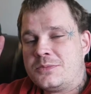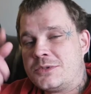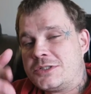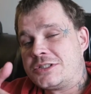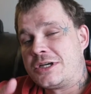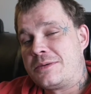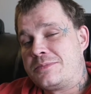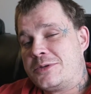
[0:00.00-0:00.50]

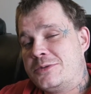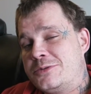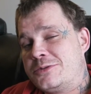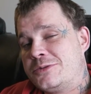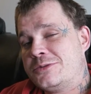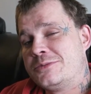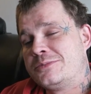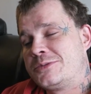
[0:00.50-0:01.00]
What's up
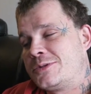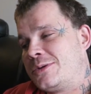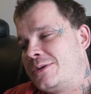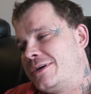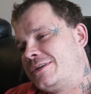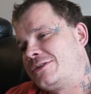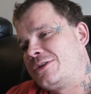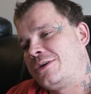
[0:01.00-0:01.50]
YouTube? So
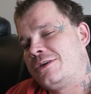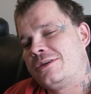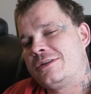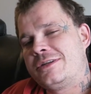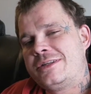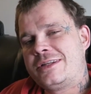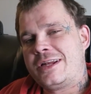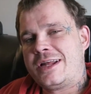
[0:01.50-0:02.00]
it is
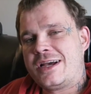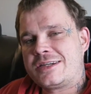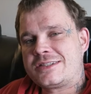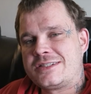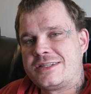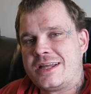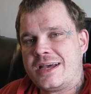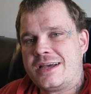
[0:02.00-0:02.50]
currently the
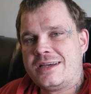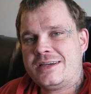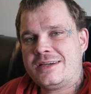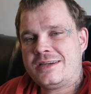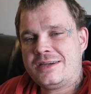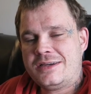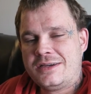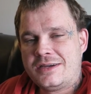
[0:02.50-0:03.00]
next day.
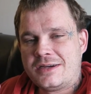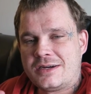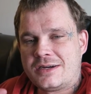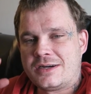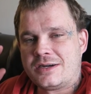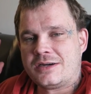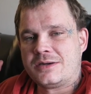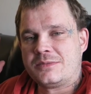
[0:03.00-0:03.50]

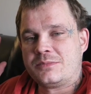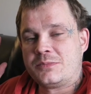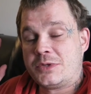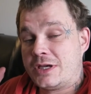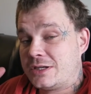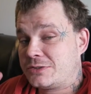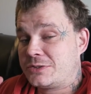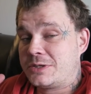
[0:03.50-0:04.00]
Uh,
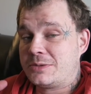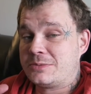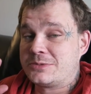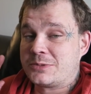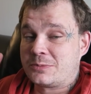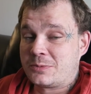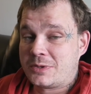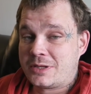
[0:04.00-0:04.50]
yesterday
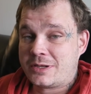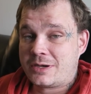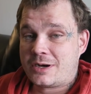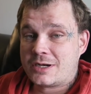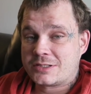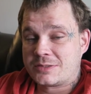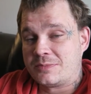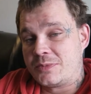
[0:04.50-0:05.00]
was a really
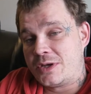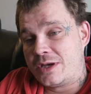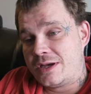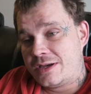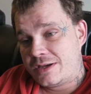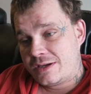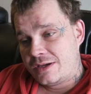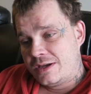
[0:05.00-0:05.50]
awesome
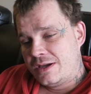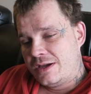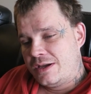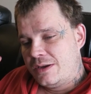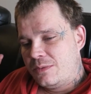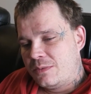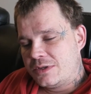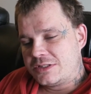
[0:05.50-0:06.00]
day.
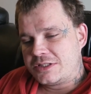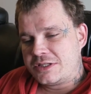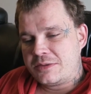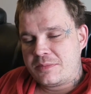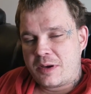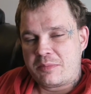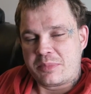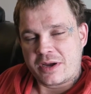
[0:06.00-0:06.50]
Went to see
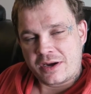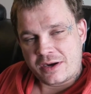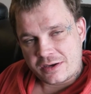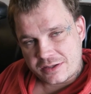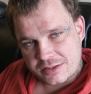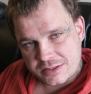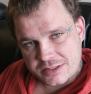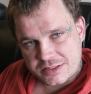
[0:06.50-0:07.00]
my
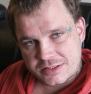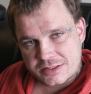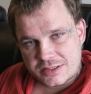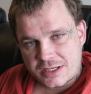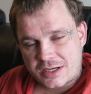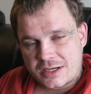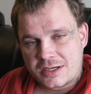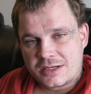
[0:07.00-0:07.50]
parents.
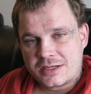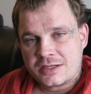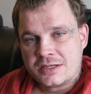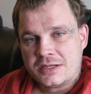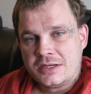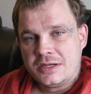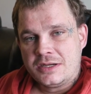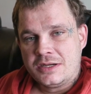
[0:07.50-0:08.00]
Uh,
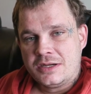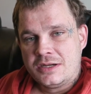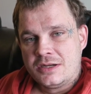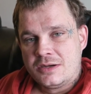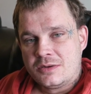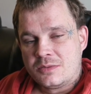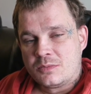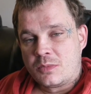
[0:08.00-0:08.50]

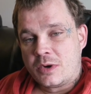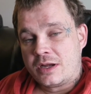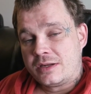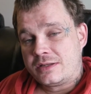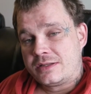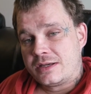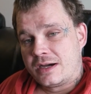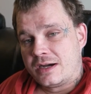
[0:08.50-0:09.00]

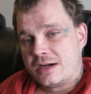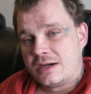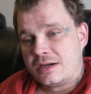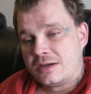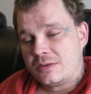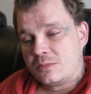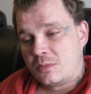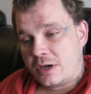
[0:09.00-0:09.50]
went
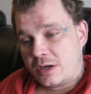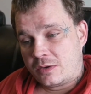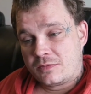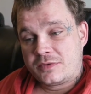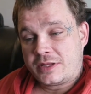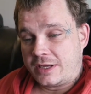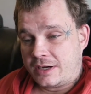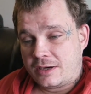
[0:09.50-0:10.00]
uh, went
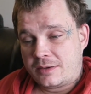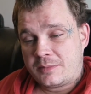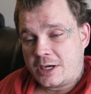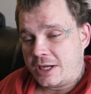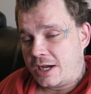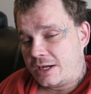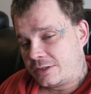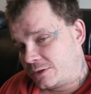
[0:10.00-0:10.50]
over there. My
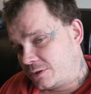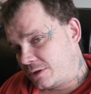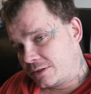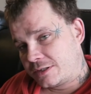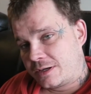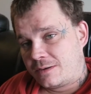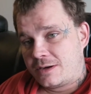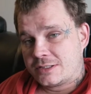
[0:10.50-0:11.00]
dad
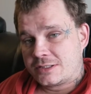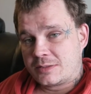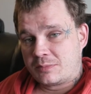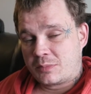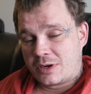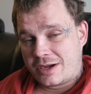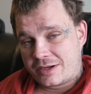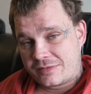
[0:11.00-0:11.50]
cooked an awesome
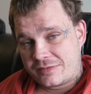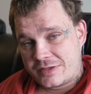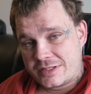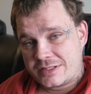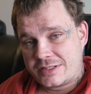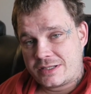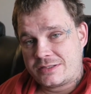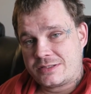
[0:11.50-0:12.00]

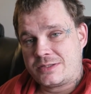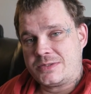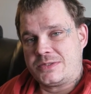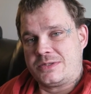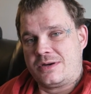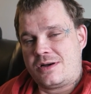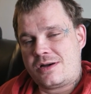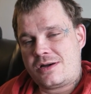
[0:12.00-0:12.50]
breakfast, as you
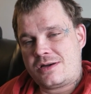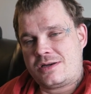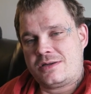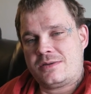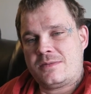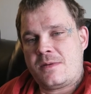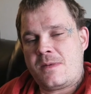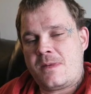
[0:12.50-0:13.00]
saw.
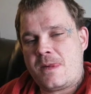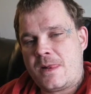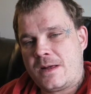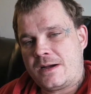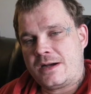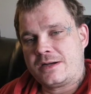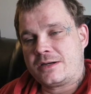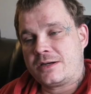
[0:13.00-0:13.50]
Uh, I
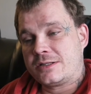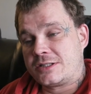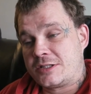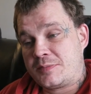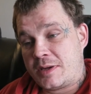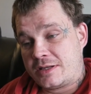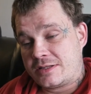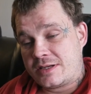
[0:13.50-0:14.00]
uh, got to
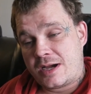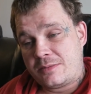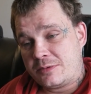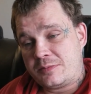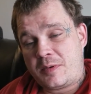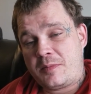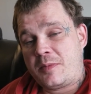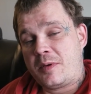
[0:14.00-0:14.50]
spend time
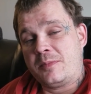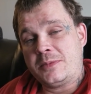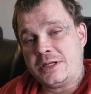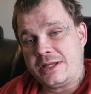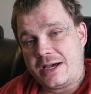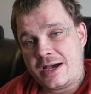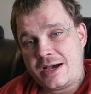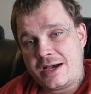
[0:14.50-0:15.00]
with my mom
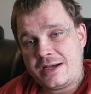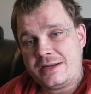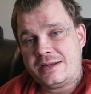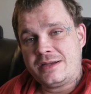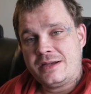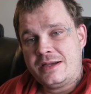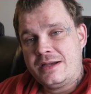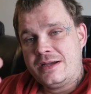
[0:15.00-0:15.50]
and dad.